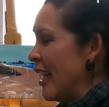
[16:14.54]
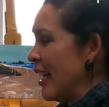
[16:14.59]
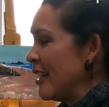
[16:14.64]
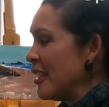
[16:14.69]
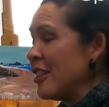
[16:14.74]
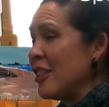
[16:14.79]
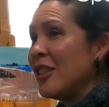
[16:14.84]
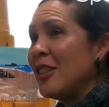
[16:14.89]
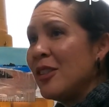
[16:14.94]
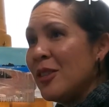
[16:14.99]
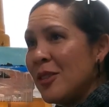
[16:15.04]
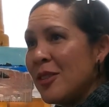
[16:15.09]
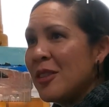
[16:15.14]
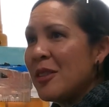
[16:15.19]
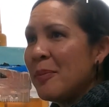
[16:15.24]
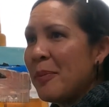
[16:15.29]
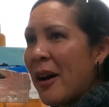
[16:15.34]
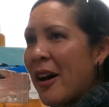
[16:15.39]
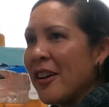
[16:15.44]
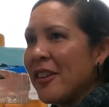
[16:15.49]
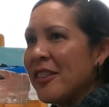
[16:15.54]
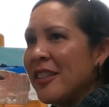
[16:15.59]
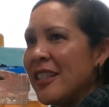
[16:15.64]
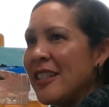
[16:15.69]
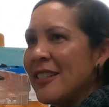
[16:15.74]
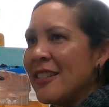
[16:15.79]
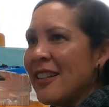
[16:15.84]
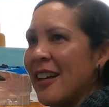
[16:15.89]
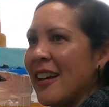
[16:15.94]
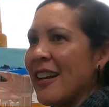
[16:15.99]
and to use the
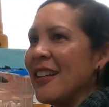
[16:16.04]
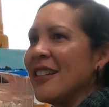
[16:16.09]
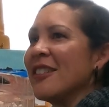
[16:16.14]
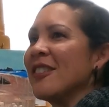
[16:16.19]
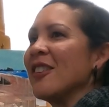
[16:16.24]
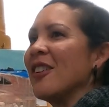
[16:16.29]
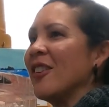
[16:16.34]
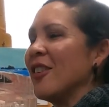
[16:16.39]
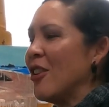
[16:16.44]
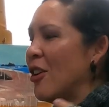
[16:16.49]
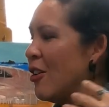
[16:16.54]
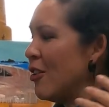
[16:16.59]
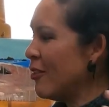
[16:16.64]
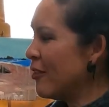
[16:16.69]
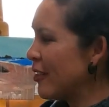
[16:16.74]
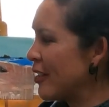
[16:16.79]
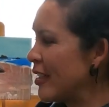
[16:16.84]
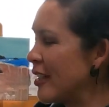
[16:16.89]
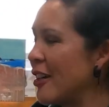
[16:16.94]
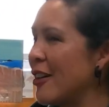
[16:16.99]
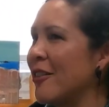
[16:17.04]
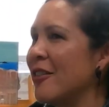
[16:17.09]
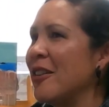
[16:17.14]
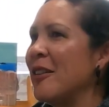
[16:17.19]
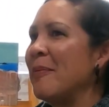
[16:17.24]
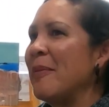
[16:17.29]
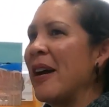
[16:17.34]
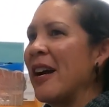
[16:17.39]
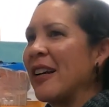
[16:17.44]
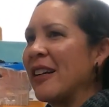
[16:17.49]
pottery designs over and
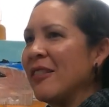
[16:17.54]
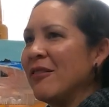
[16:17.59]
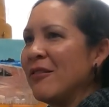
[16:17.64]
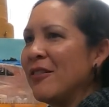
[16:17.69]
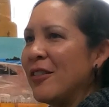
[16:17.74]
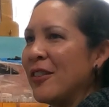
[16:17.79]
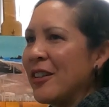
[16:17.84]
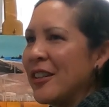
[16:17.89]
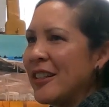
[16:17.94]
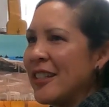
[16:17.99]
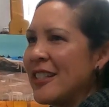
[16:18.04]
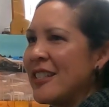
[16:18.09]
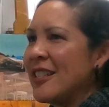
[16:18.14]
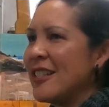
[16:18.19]
over, back and forth.